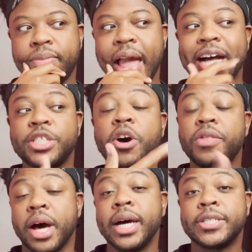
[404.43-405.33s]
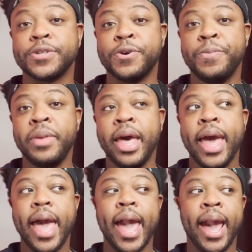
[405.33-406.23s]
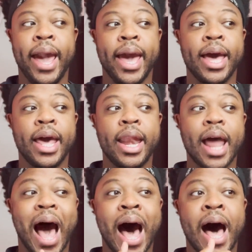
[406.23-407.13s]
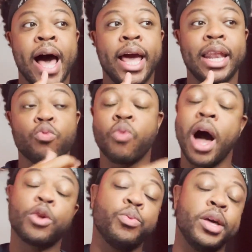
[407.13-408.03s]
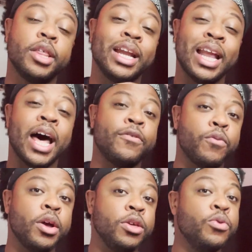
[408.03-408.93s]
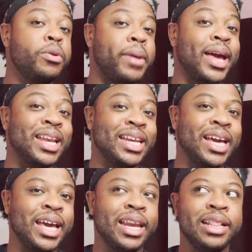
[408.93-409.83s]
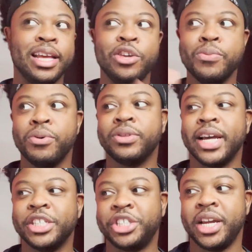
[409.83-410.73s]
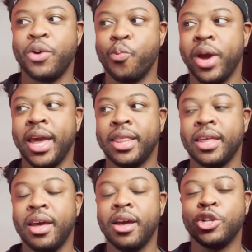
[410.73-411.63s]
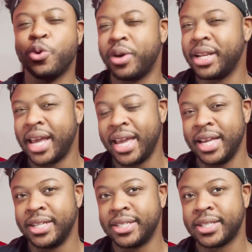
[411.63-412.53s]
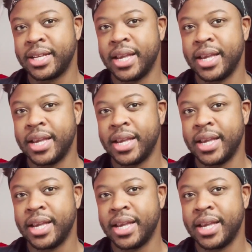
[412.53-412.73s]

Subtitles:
I saw The Hustle and I rocked with a lot of what you and Megan did. And then you pulled that shit with Tory Lanez,